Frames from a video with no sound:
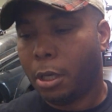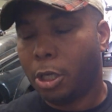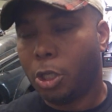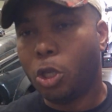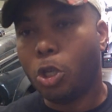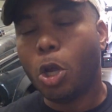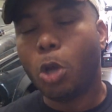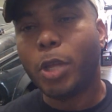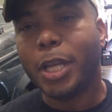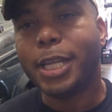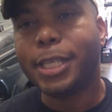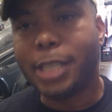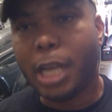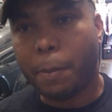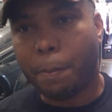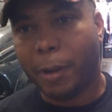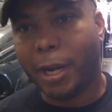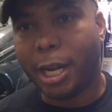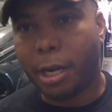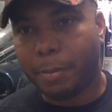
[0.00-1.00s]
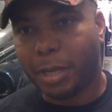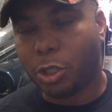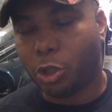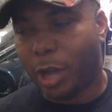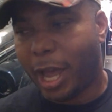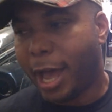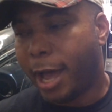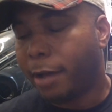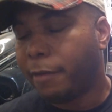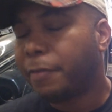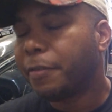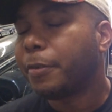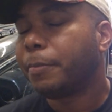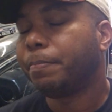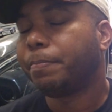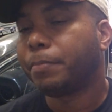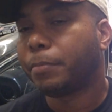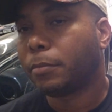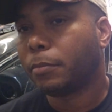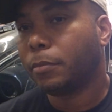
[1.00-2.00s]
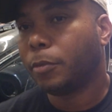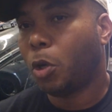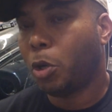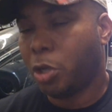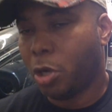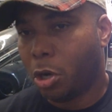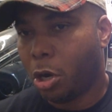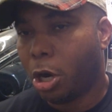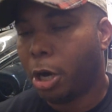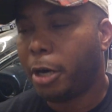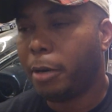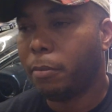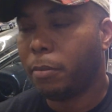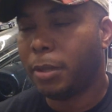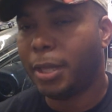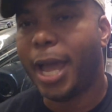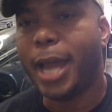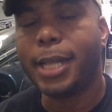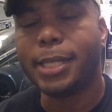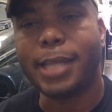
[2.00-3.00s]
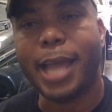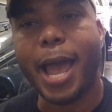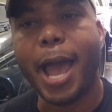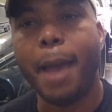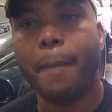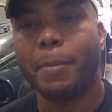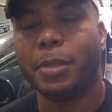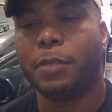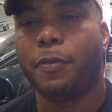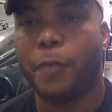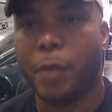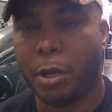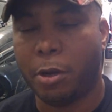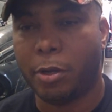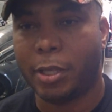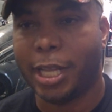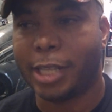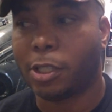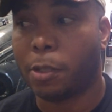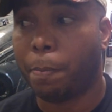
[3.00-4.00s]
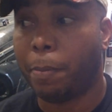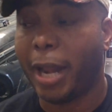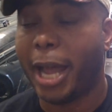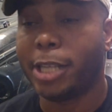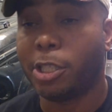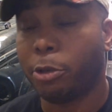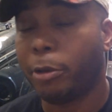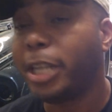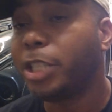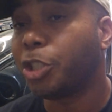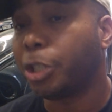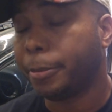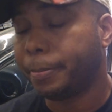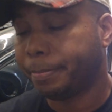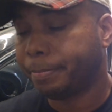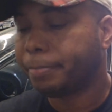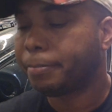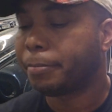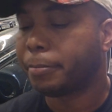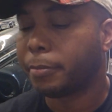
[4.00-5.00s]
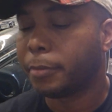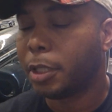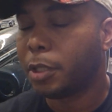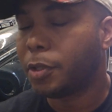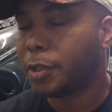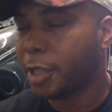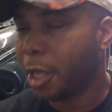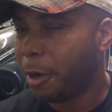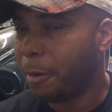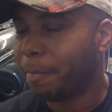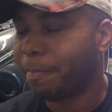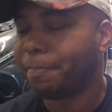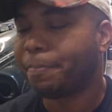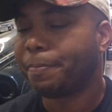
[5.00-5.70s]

You know the intake plenum that you have on your car? That is the atmosphere that supplies your engine. So,